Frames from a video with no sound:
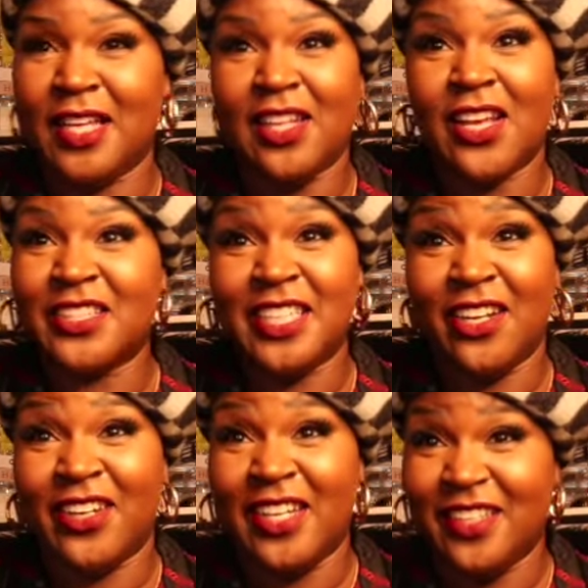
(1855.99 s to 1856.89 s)
Lost
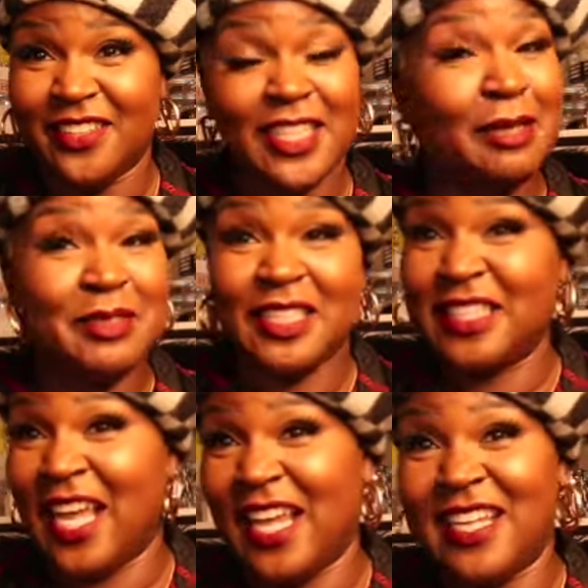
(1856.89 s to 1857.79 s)
Cherry. I'm just
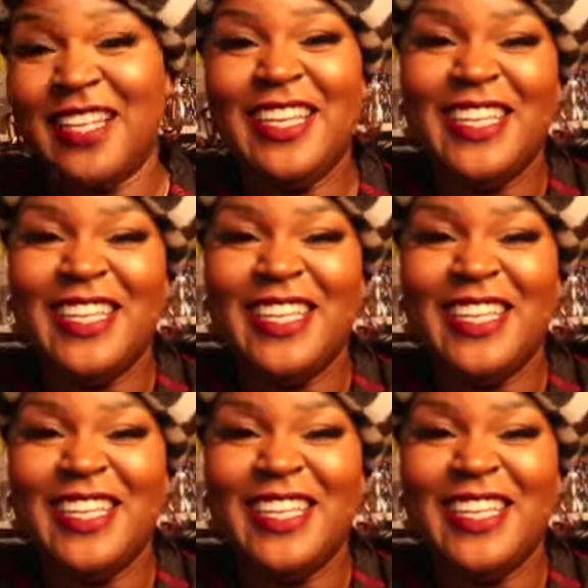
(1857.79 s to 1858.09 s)
saying.